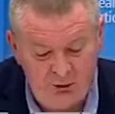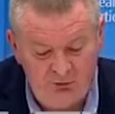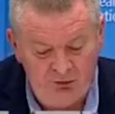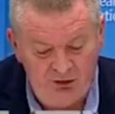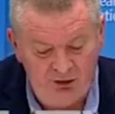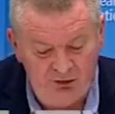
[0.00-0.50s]

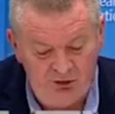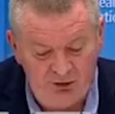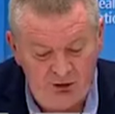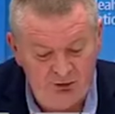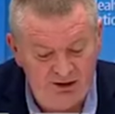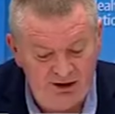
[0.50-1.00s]
overcrowded
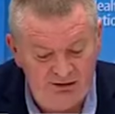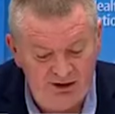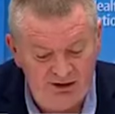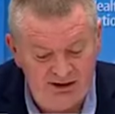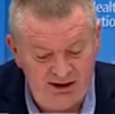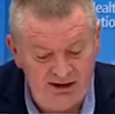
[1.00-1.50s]
urban
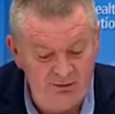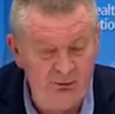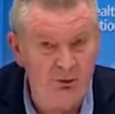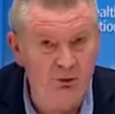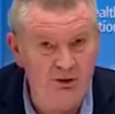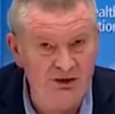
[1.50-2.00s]
areas and
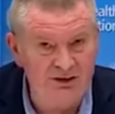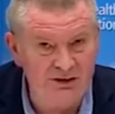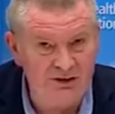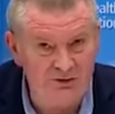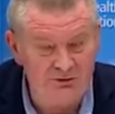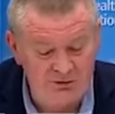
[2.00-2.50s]
in poorly
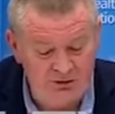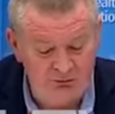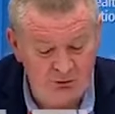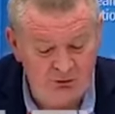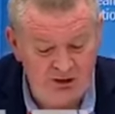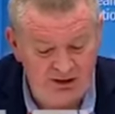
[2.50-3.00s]
served
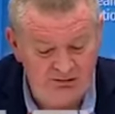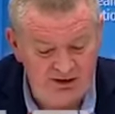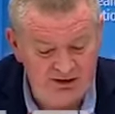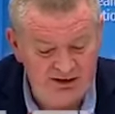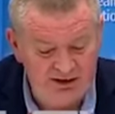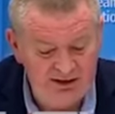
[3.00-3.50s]
rural
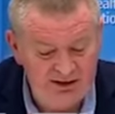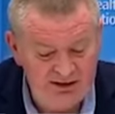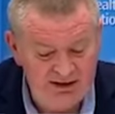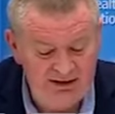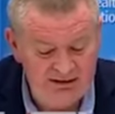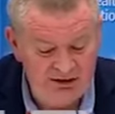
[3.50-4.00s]
areas
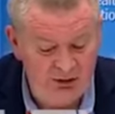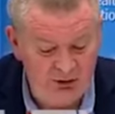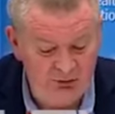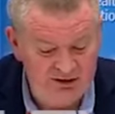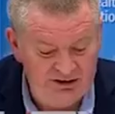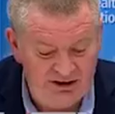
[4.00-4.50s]
is
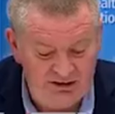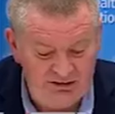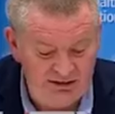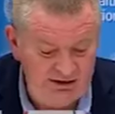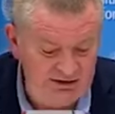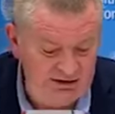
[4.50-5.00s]
always
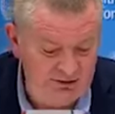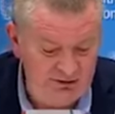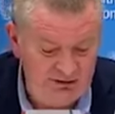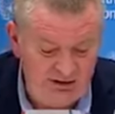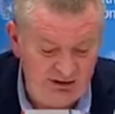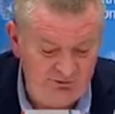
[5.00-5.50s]
there, and India
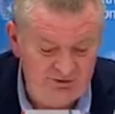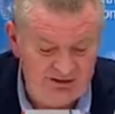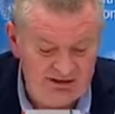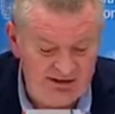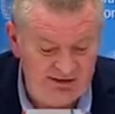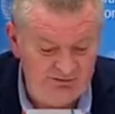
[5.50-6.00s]
will
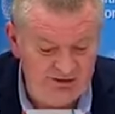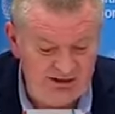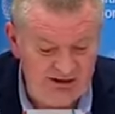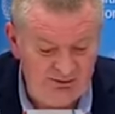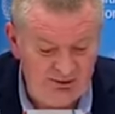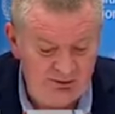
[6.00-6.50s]
obviously have to
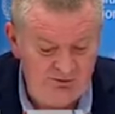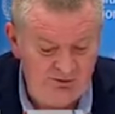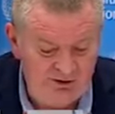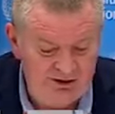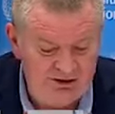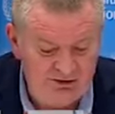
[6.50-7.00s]
keep up a
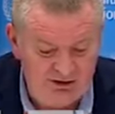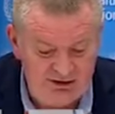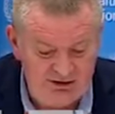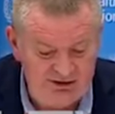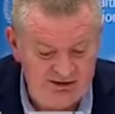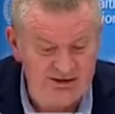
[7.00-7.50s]
very
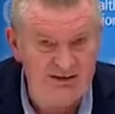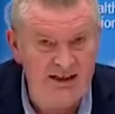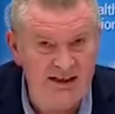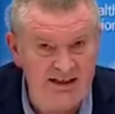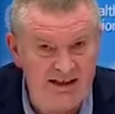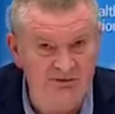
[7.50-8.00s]
strong and
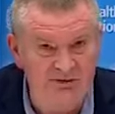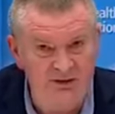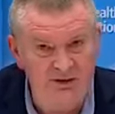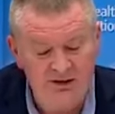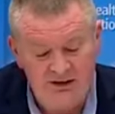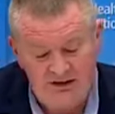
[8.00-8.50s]
sustained
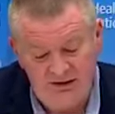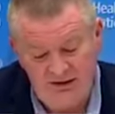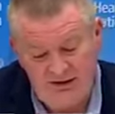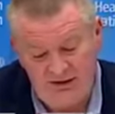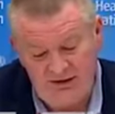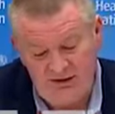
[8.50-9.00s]
effort
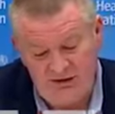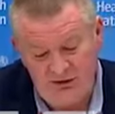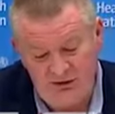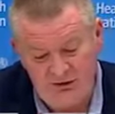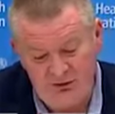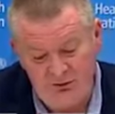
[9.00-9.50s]

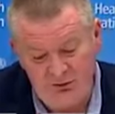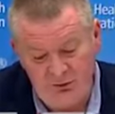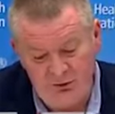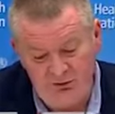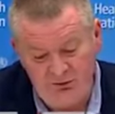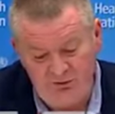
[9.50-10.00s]
to
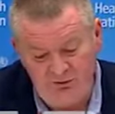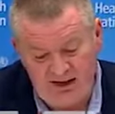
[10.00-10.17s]
both